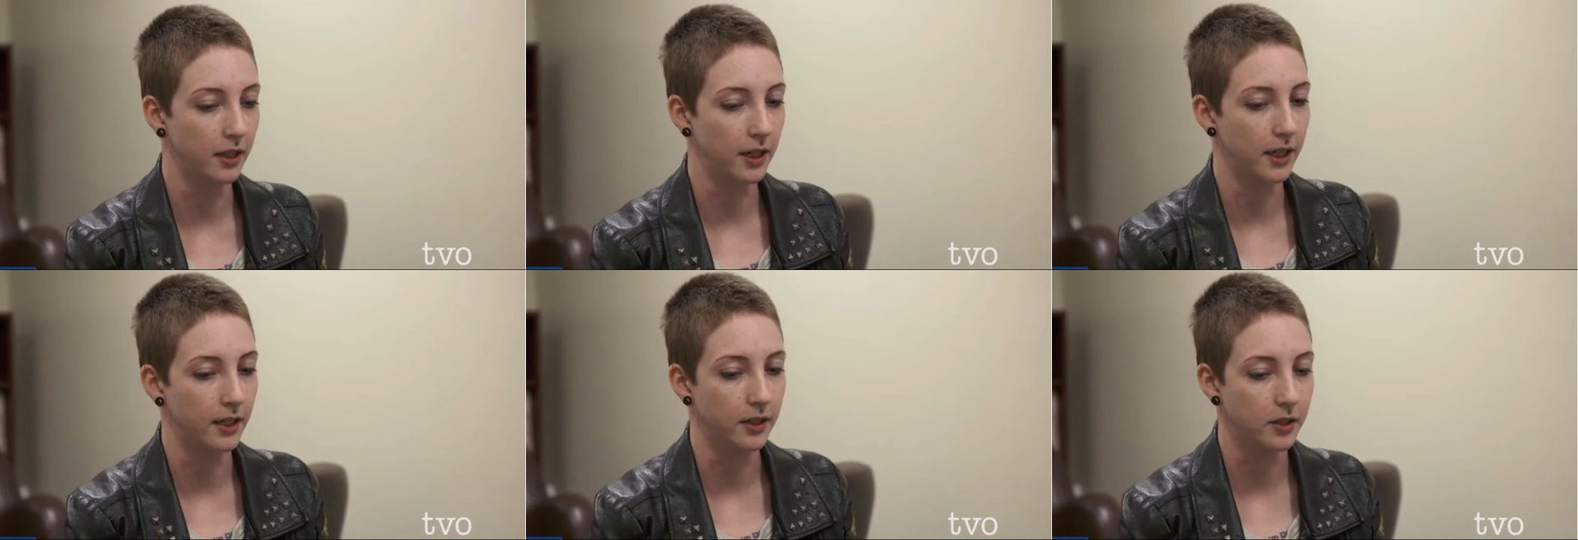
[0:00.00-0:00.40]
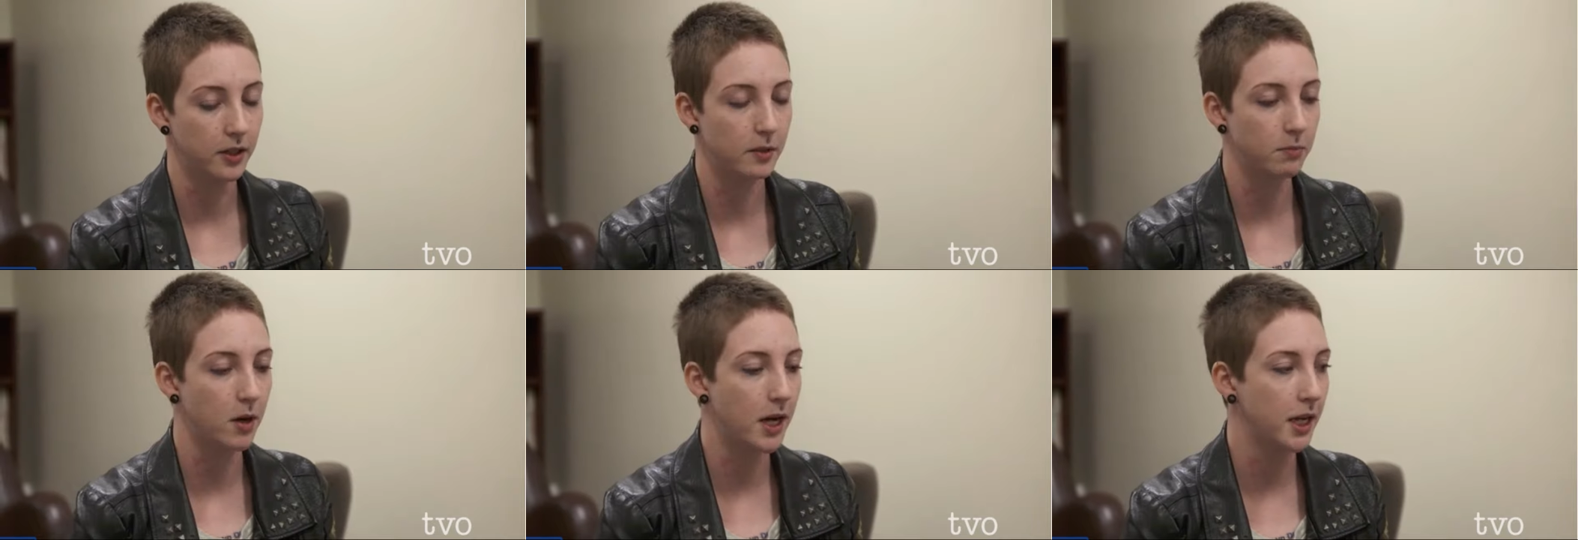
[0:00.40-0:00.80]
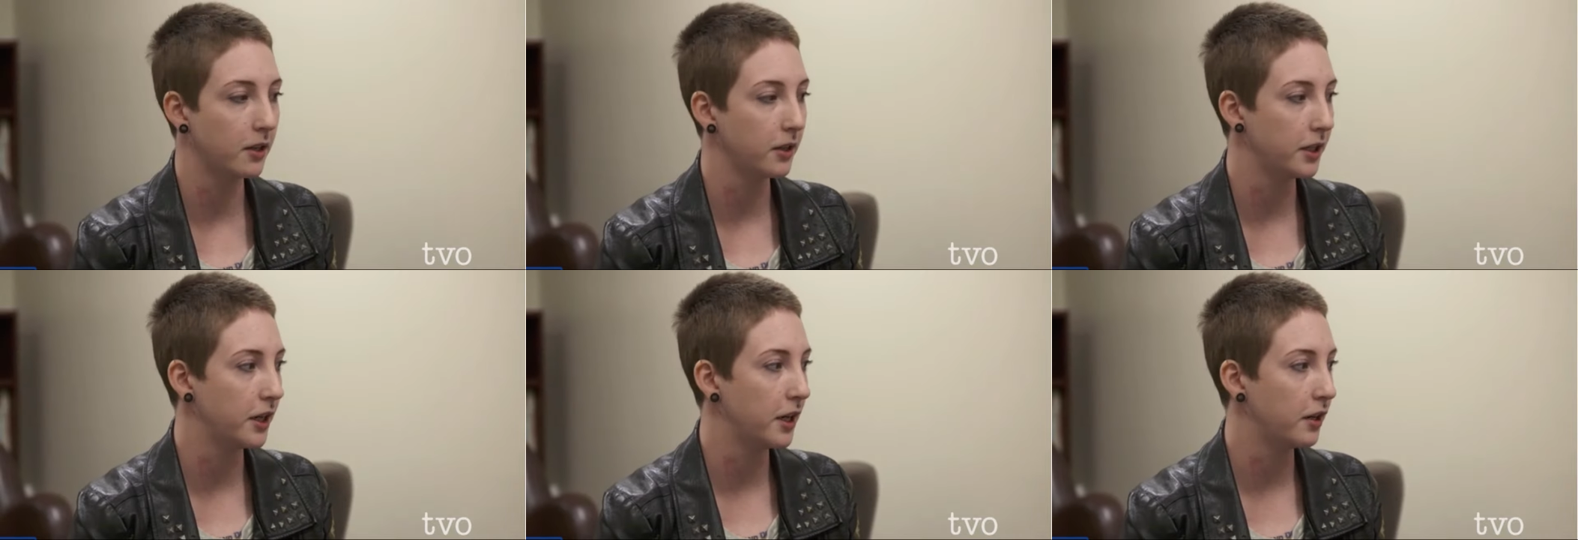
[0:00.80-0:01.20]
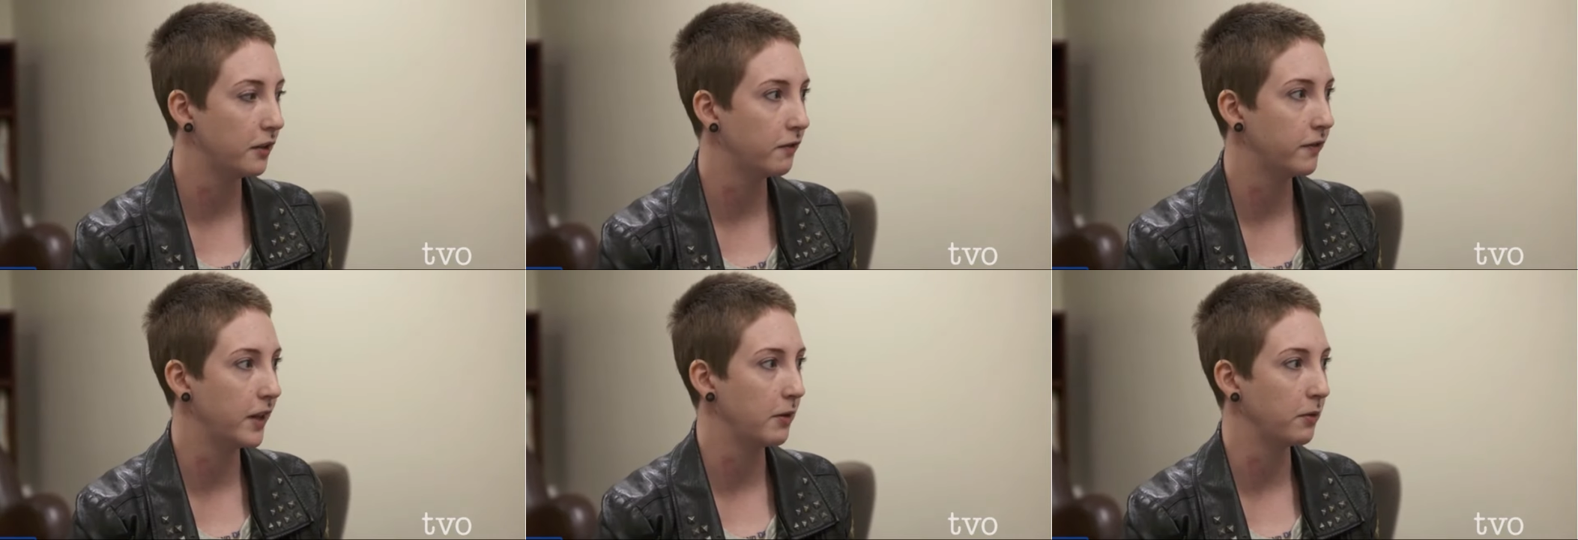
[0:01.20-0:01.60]
that I didn't smile
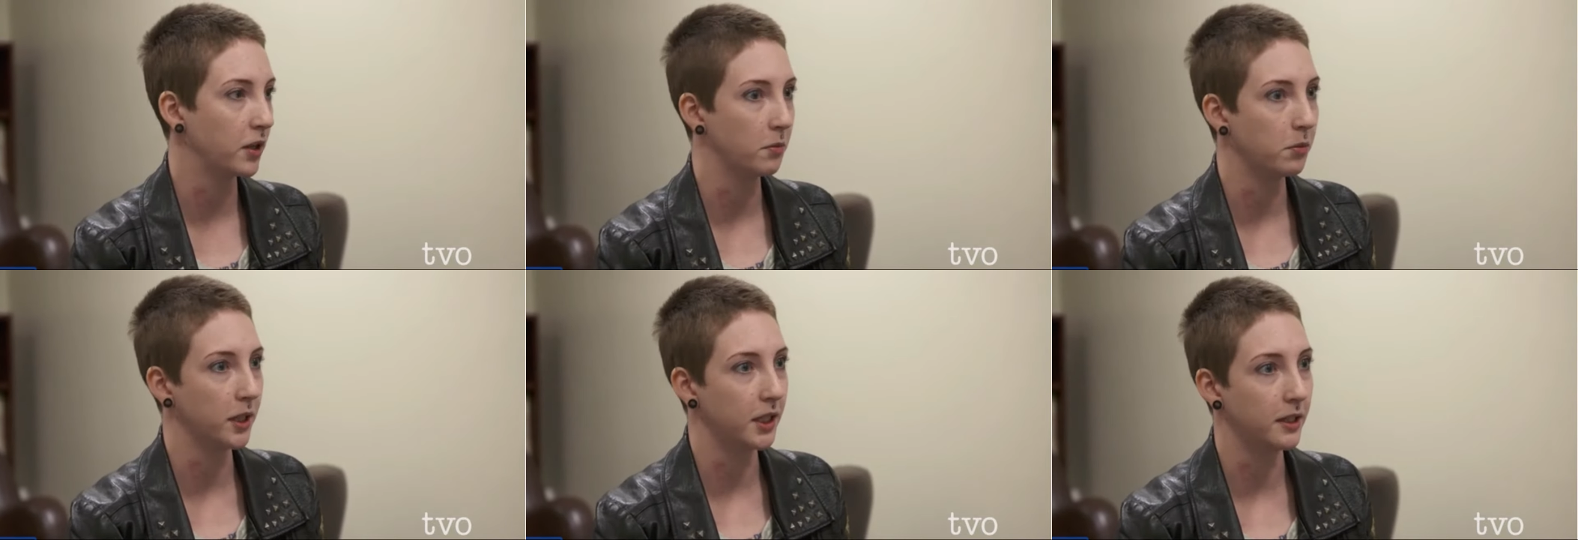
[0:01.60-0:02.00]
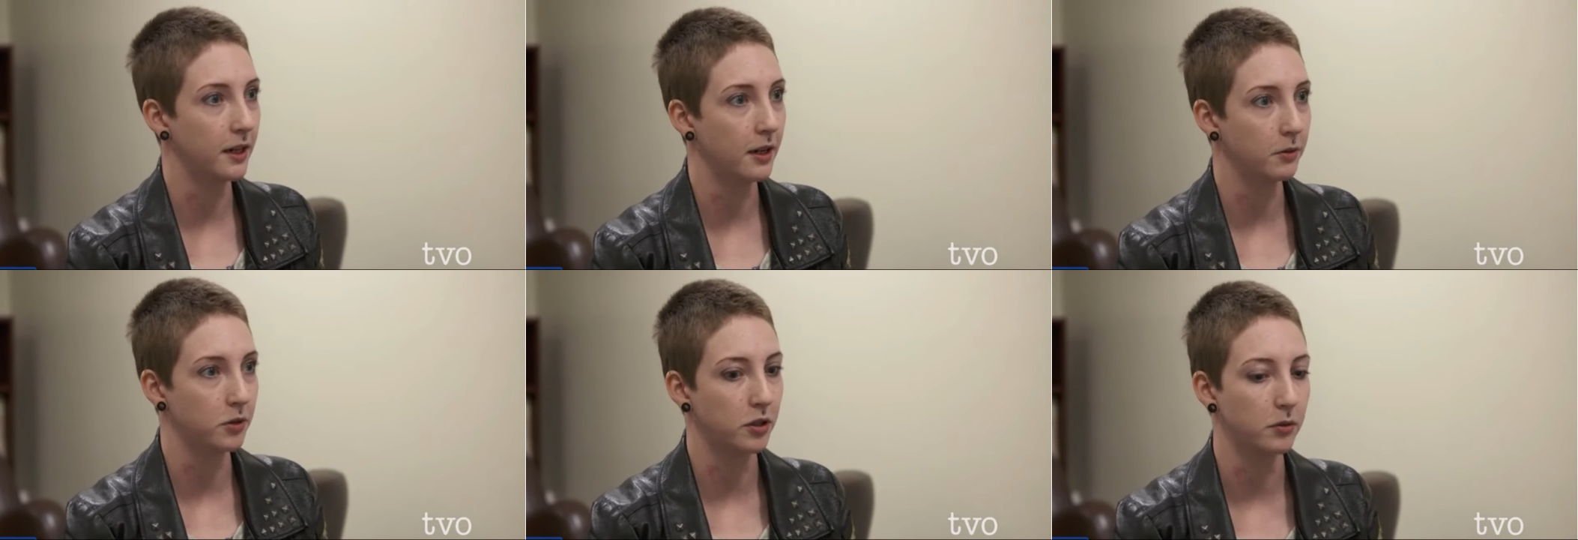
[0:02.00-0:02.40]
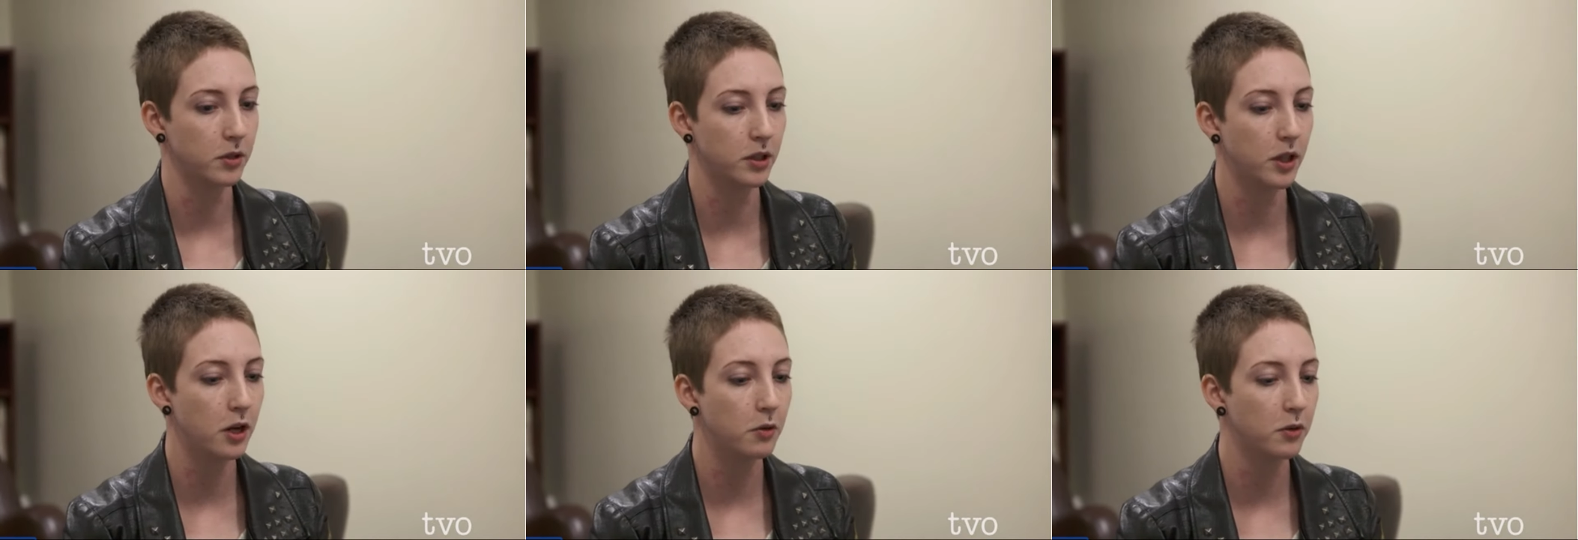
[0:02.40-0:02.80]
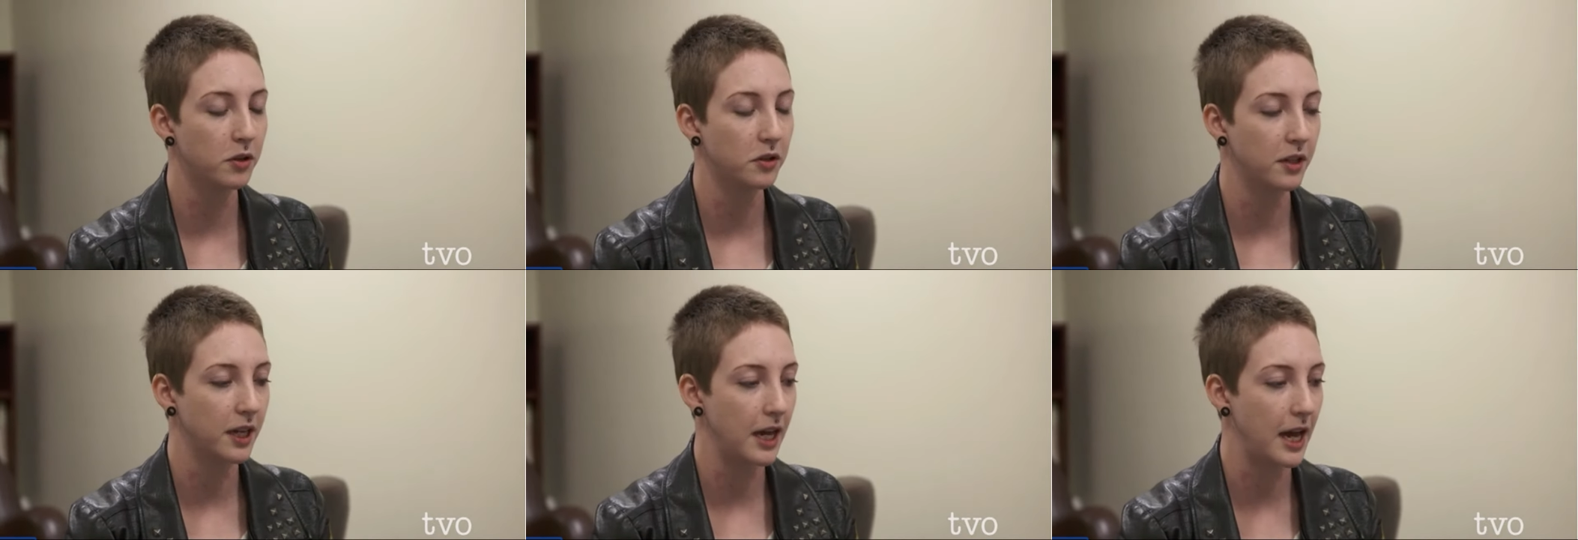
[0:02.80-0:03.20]
enough. They would complain mm-hmm. that I was too slow with the